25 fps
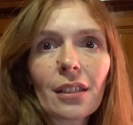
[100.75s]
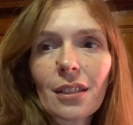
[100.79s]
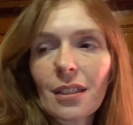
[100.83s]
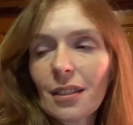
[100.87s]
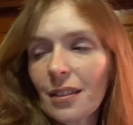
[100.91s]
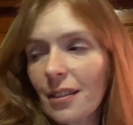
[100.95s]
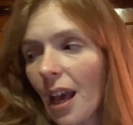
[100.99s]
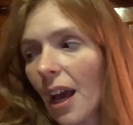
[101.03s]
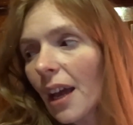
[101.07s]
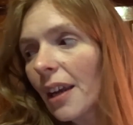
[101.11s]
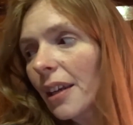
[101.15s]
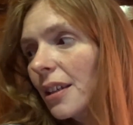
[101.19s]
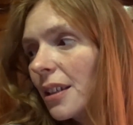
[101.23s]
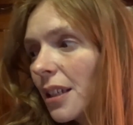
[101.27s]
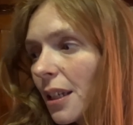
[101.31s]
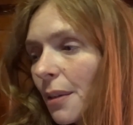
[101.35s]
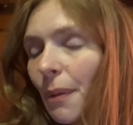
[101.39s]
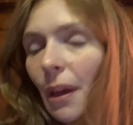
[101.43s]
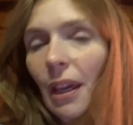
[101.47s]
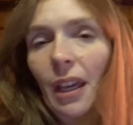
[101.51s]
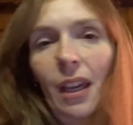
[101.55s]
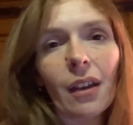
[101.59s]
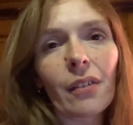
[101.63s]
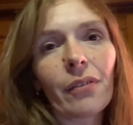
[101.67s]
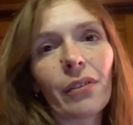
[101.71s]
decided to
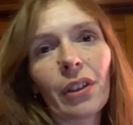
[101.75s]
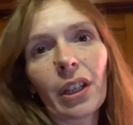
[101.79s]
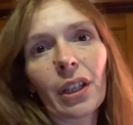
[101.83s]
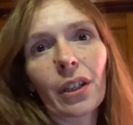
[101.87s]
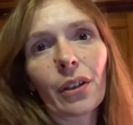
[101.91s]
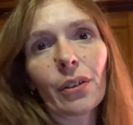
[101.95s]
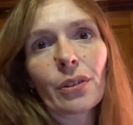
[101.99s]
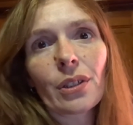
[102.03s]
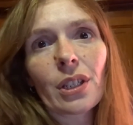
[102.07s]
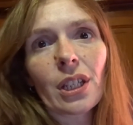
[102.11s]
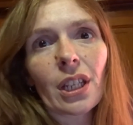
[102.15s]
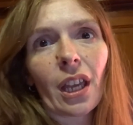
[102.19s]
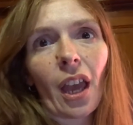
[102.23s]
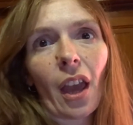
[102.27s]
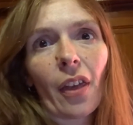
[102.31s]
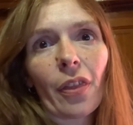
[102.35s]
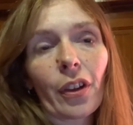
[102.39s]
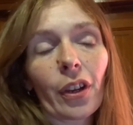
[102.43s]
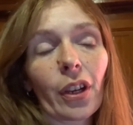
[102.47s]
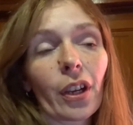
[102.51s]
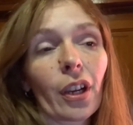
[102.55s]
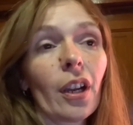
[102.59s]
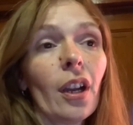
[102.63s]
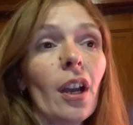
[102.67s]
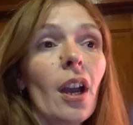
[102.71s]
make a video together